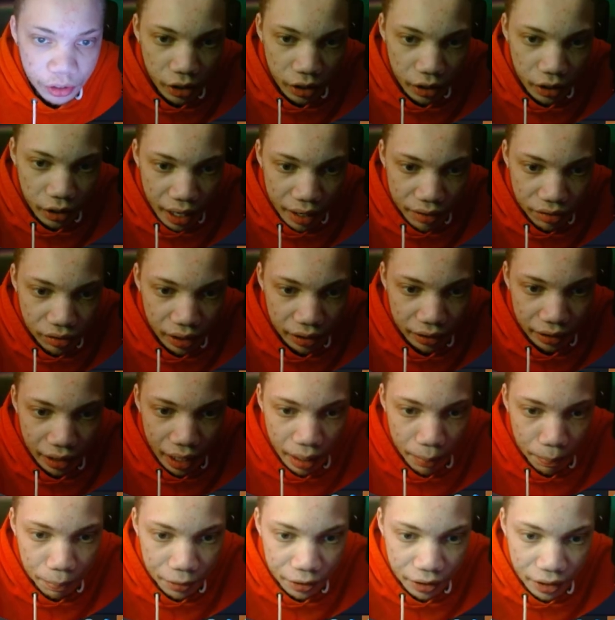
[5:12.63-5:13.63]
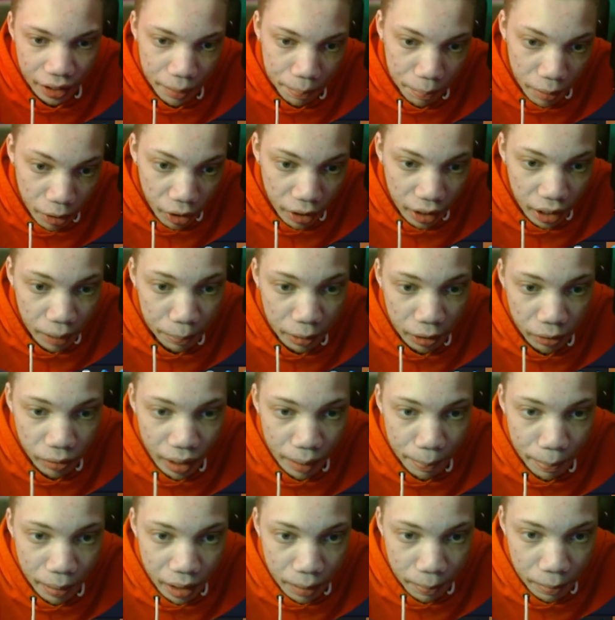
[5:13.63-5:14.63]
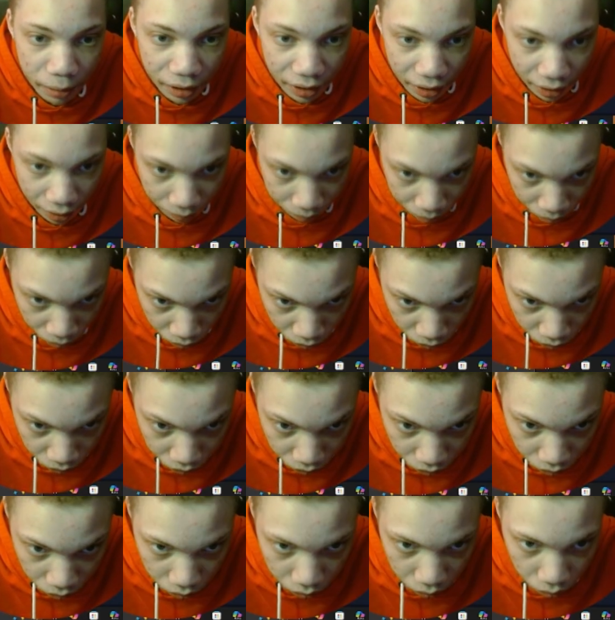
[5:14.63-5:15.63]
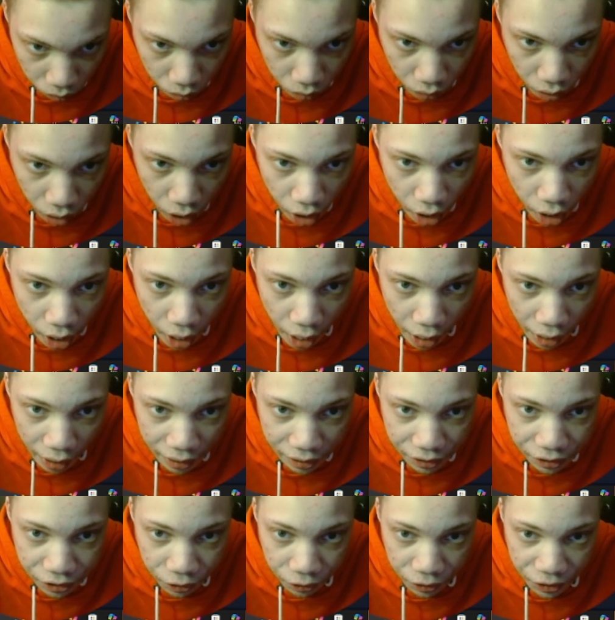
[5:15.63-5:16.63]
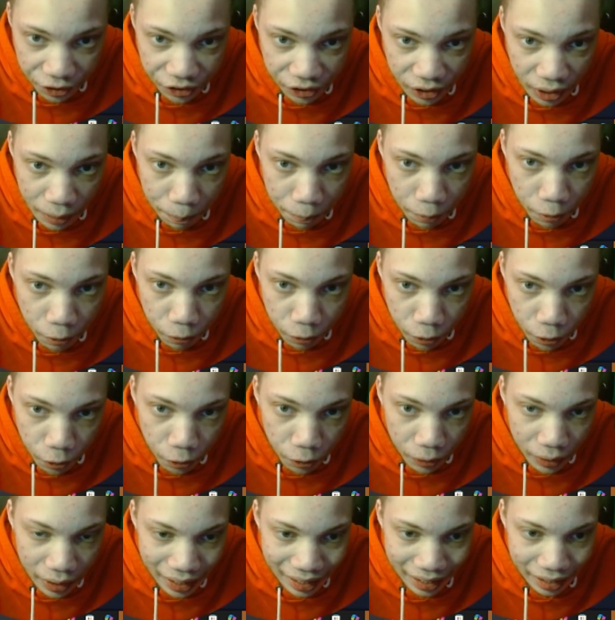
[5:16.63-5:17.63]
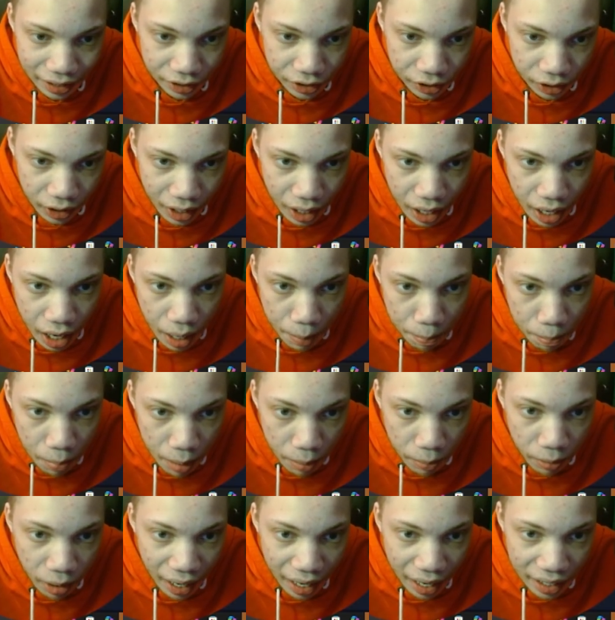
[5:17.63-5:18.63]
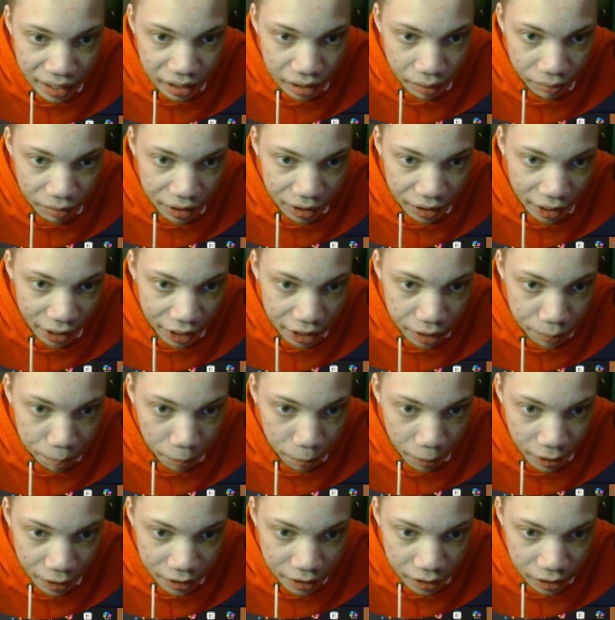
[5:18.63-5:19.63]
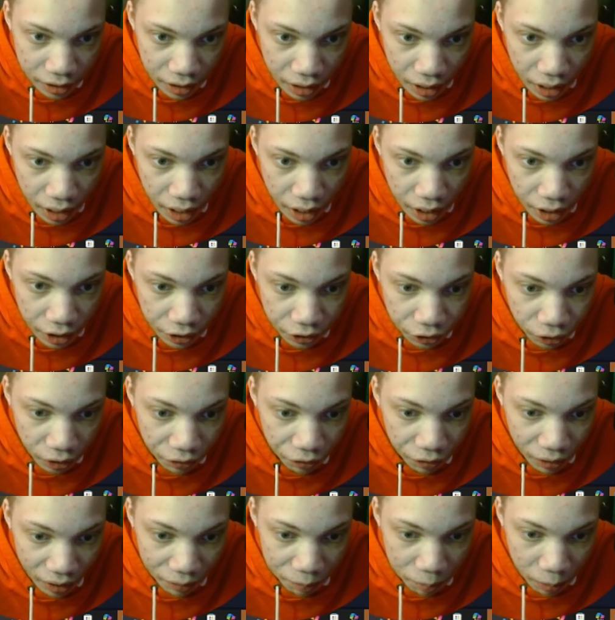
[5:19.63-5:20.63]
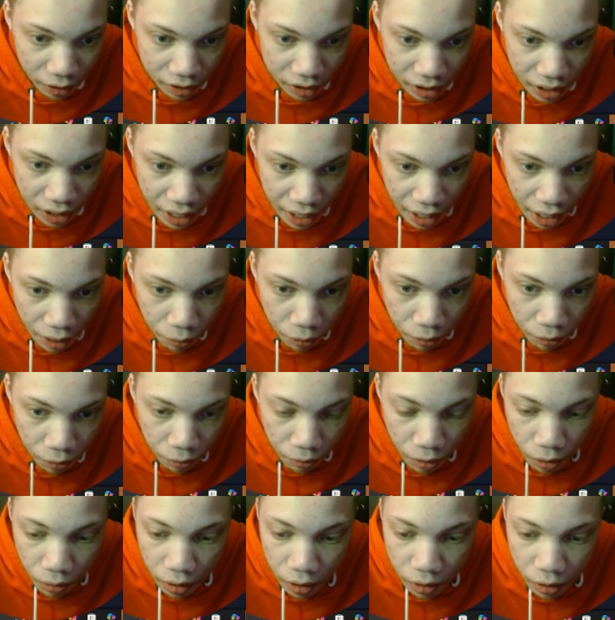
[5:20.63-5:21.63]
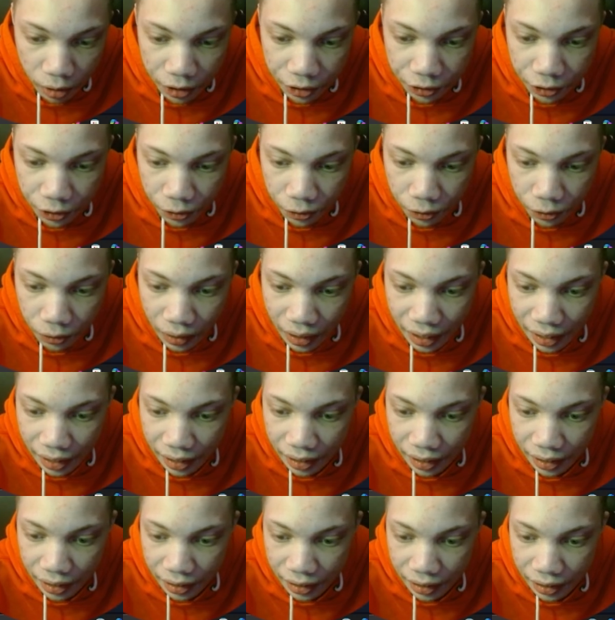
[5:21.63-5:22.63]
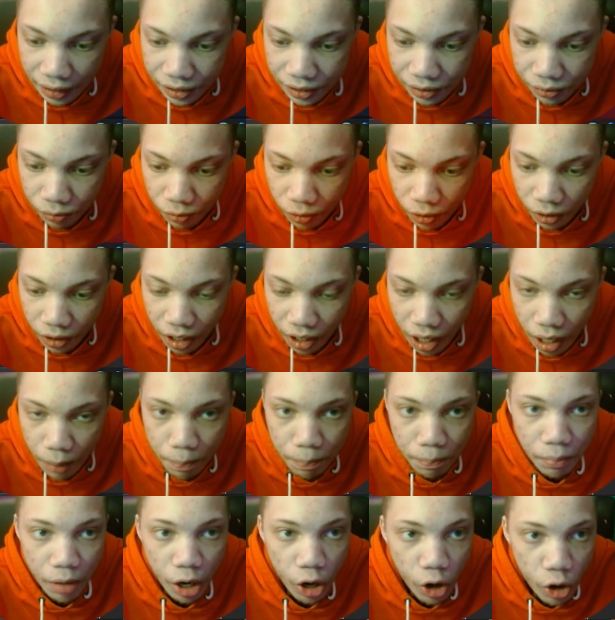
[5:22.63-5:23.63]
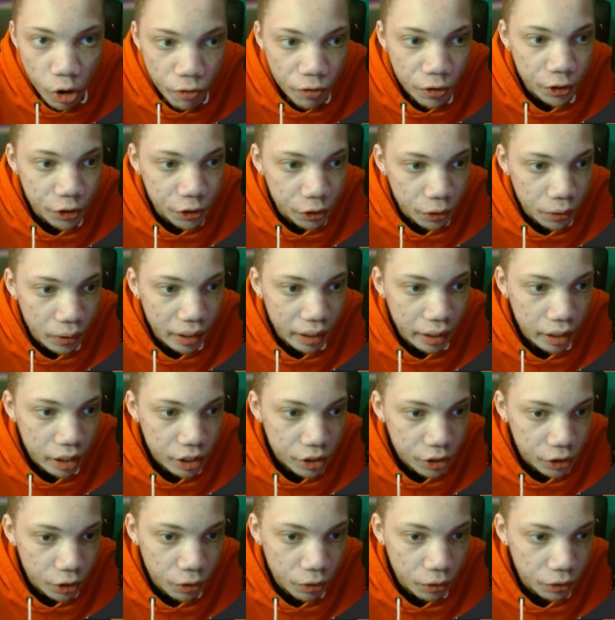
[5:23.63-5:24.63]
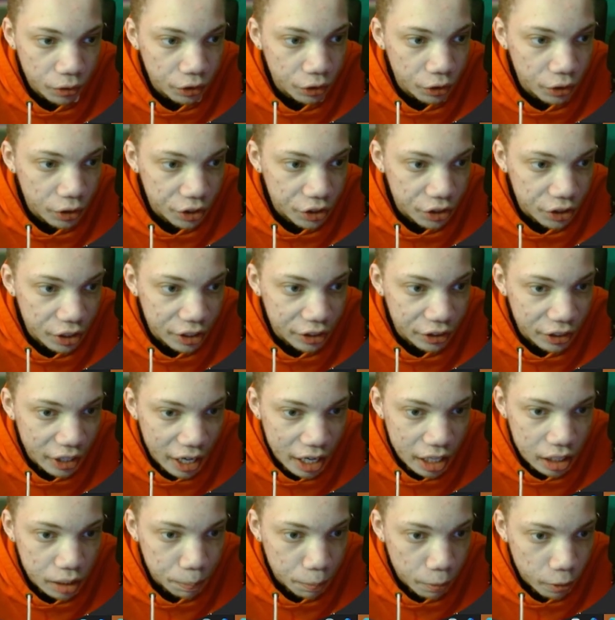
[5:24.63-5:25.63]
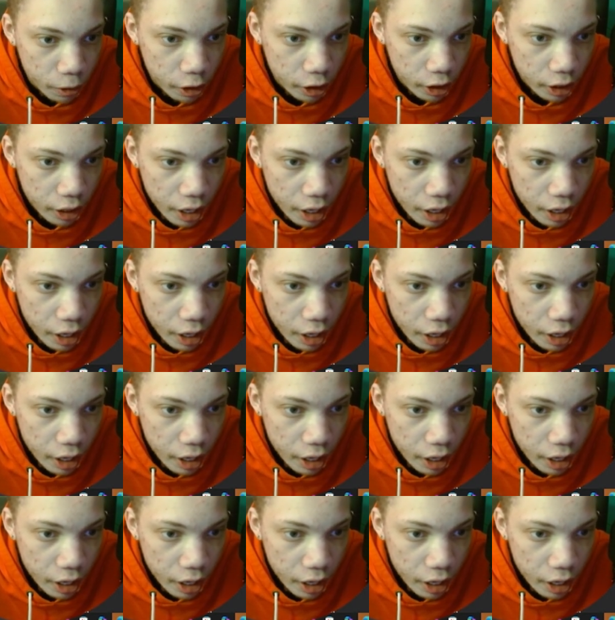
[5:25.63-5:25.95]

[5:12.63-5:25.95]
graphs like that. But yeah, but it could be way better. But yeah. All right. So the simple rule is remember I 7 days plus 25 plus. And what we're going to do is we're going to come over to here so you can see the dashboard